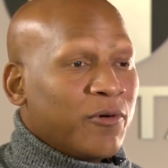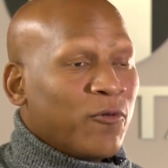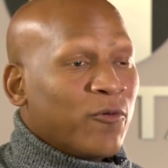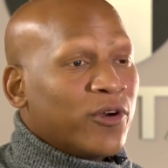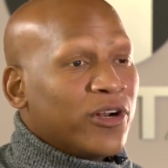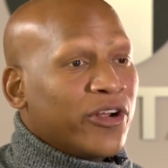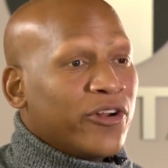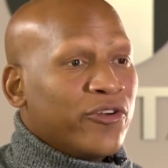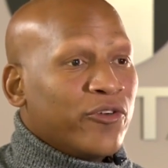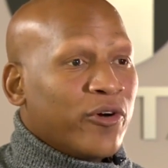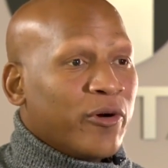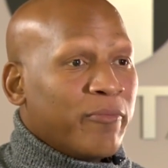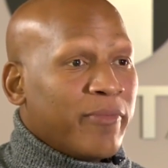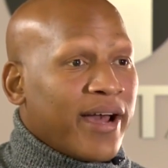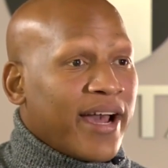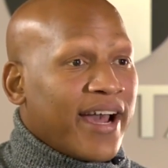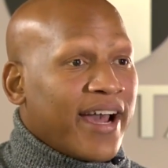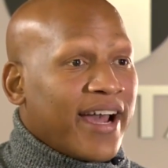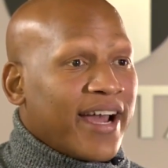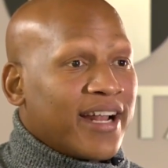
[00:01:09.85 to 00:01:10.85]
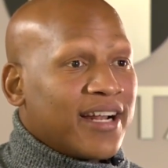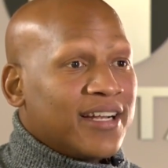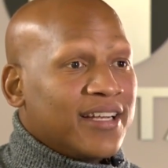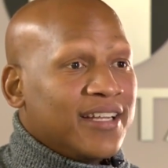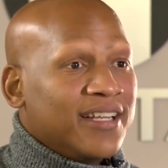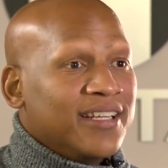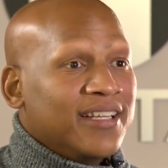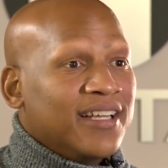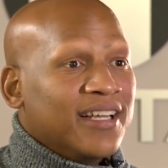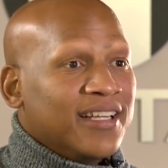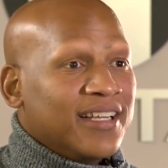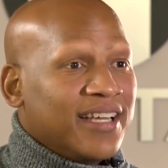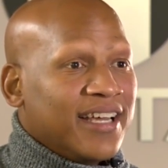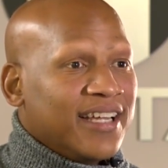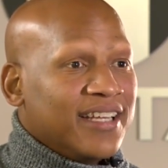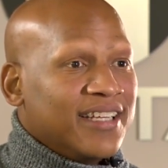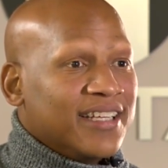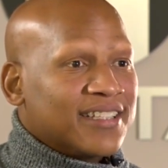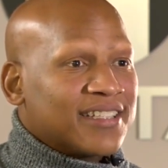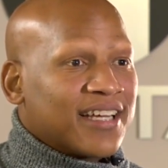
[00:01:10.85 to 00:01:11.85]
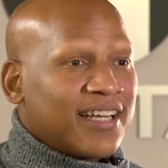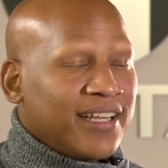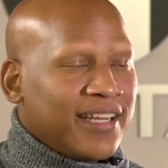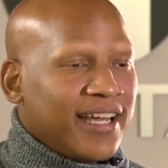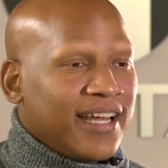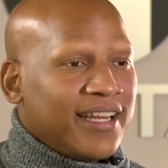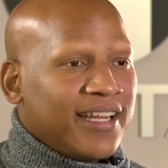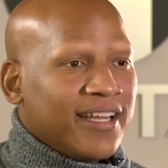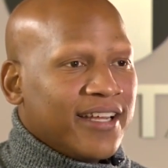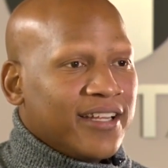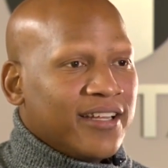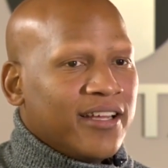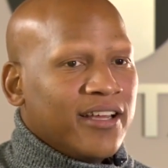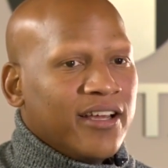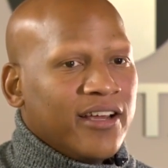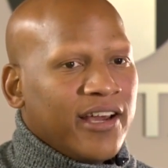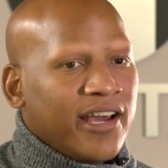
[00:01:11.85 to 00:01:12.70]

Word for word: but when they're doing bad, get disconnected.